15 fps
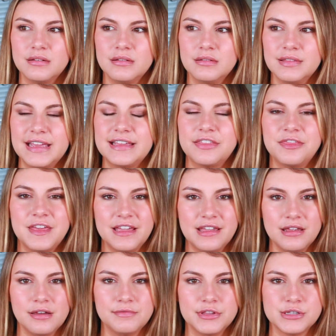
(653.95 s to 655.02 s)
like,
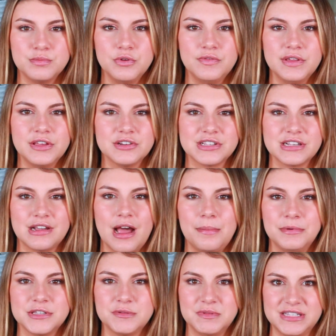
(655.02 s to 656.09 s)
thinking of this movie, there's a
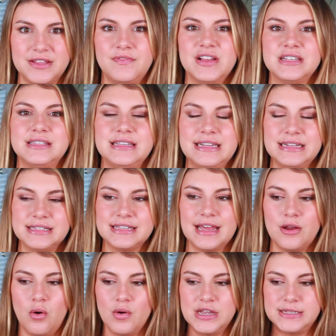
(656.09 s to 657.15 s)
couple specific scenes
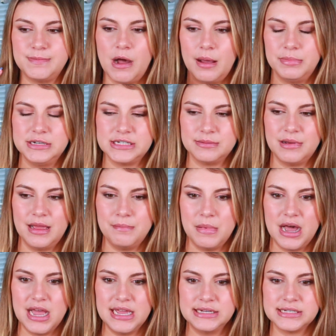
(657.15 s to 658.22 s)
that always pop into my
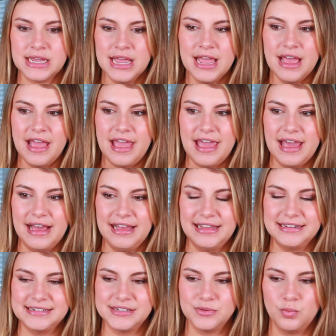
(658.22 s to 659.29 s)
mind,
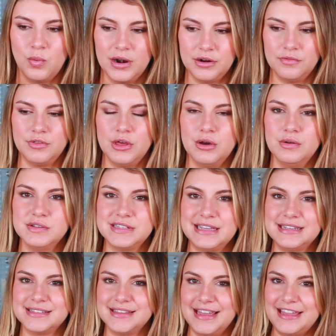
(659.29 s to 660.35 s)
and one of those
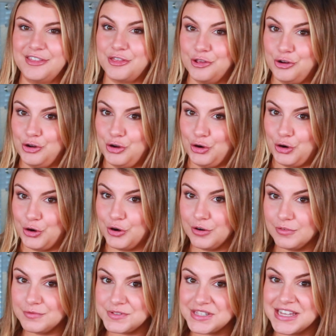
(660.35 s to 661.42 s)
is, like, the
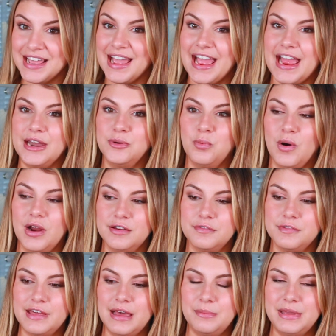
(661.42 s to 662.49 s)
nerves, and of
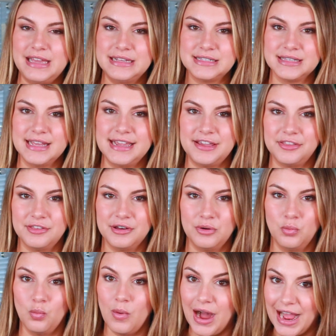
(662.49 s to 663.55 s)
them is, like,
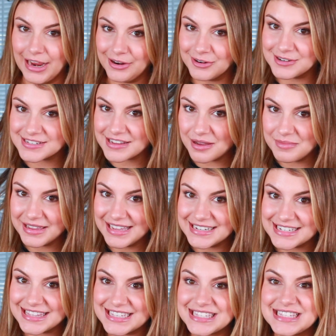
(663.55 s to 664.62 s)
the wires coming
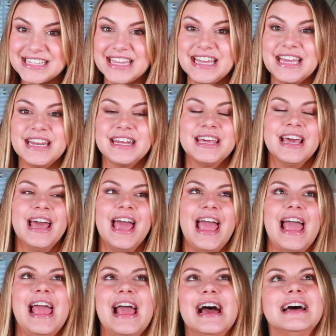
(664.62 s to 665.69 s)
into the skin,
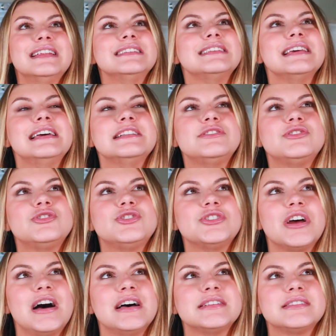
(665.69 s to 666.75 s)
and it's
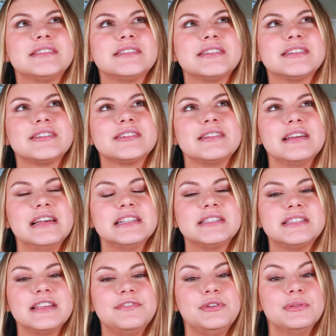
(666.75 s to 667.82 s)
just,
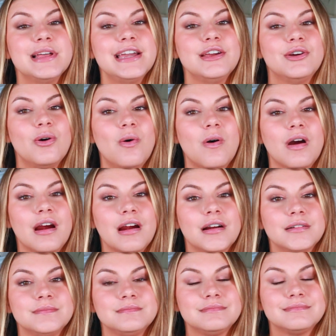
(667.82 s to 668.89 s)
it's, if you like
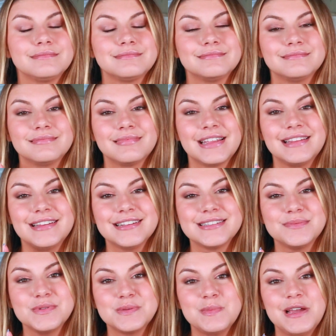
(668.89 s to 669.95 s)
gore,
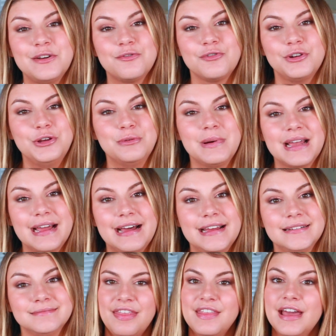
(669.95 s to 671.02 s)
this was made for you, my
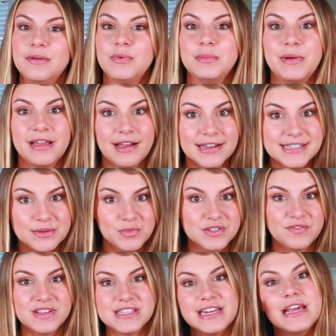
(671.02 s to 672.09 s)
guy. And then when my cousin was
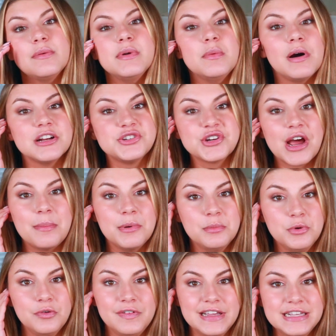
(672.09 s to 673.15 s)
visiting, we watched a couple
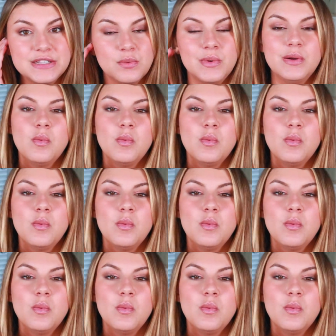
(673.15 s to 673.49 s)
movies. We